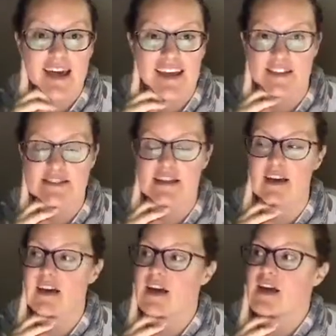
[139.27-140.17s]
Hey
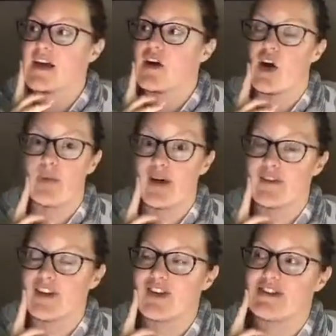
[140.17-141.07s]
Lisa, hope you're
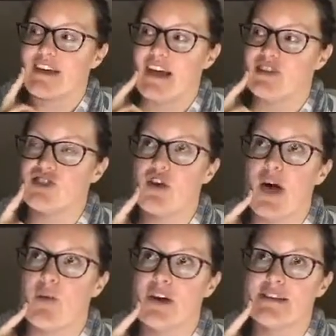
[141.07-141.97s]
having a good day. So
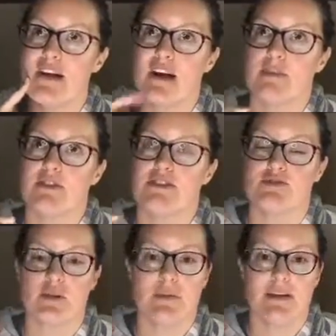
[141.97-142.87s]
I want to talk about
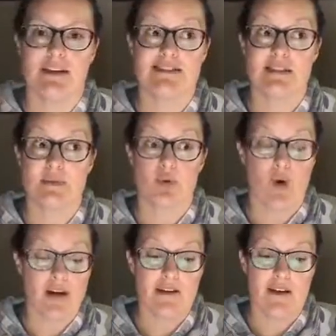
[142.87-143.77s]
this one because number
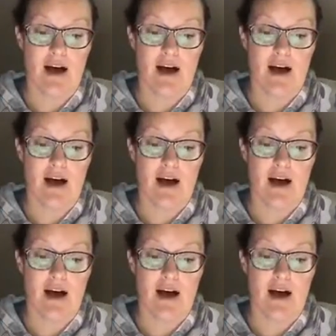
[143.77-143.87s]
one,